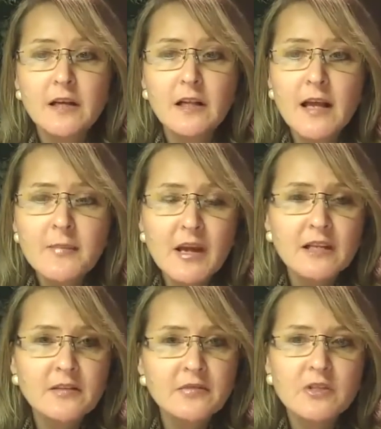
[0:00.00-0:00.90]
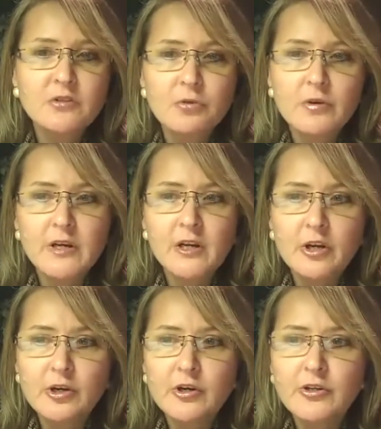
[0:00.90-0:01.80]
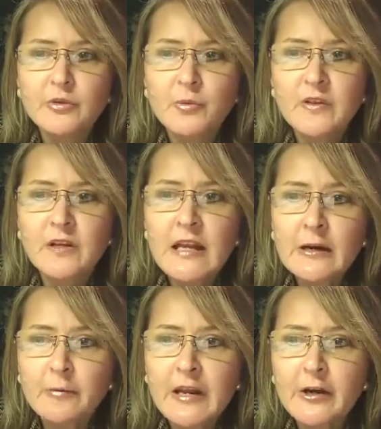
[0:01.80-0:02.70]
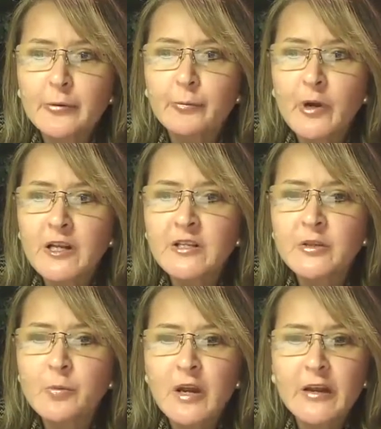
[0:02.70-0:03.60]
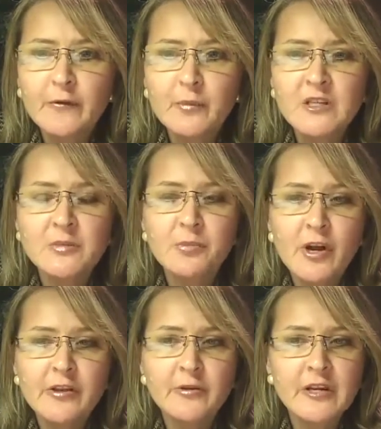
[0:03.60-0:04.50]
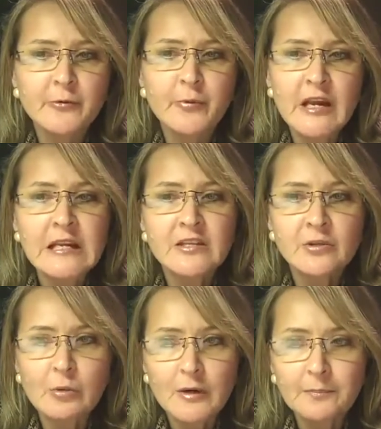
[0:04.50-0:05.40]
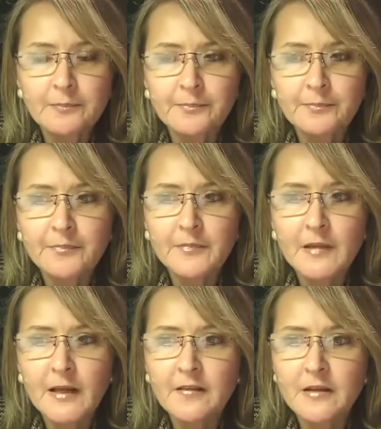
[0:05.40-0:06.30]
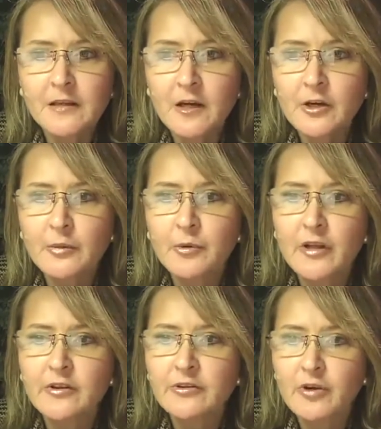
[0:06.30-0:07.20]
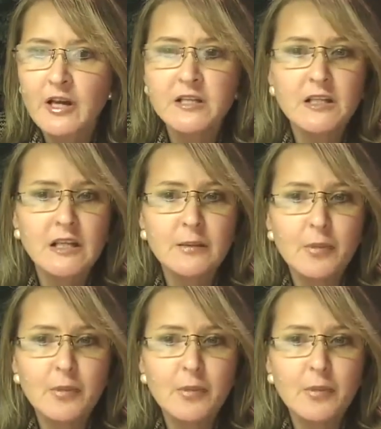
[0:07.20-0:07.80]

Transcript: The climax of this story occurs when the narrator runs away from his brother in a rainstorm, and the younger brother tries to